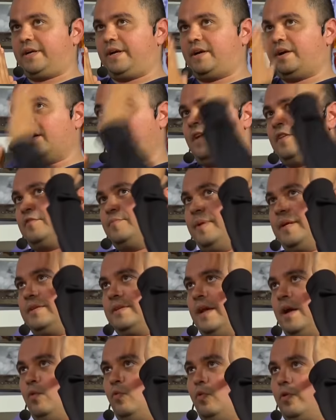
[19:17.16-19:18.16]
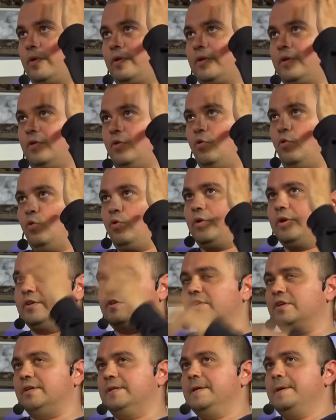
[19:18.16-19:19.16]
a cosmic network or mm-hmm.
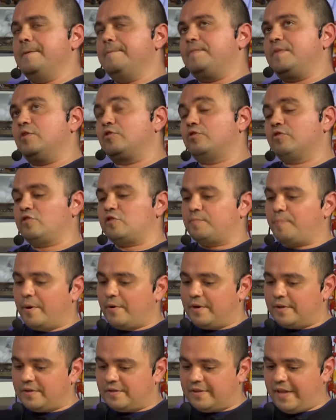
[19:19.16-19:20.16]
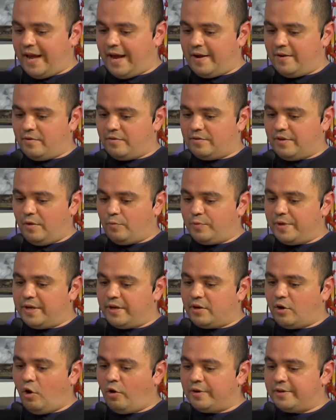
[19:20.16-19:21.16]
into you know, there's spirits that that
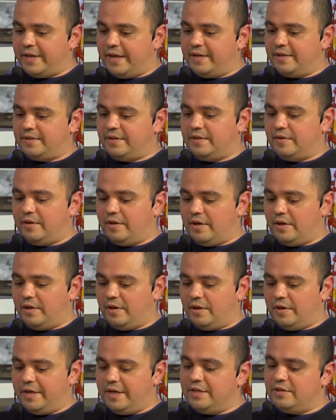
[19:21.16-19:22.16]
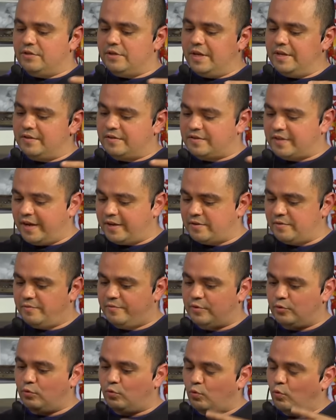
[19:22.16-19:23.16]
reincarnate uh, in, inside of
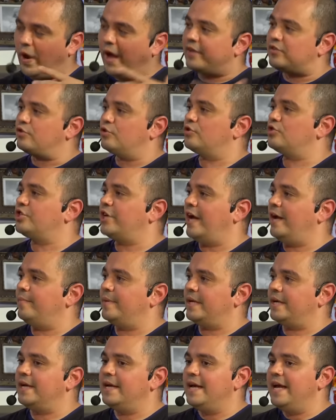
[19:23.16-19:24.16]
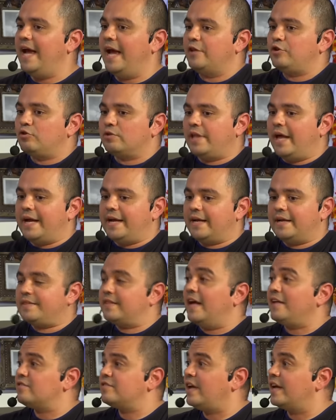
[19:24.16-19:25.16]
you as you're jamming and you're like
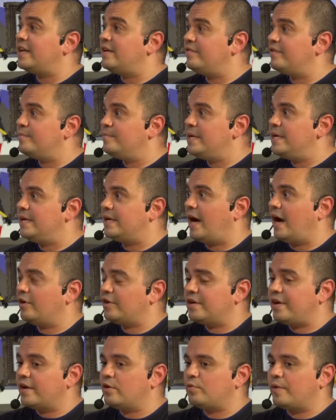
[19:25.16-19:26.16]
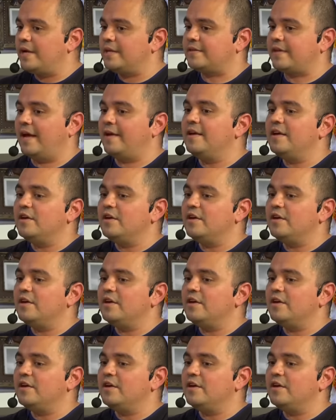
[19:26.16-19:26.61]
that's not even me how did i create that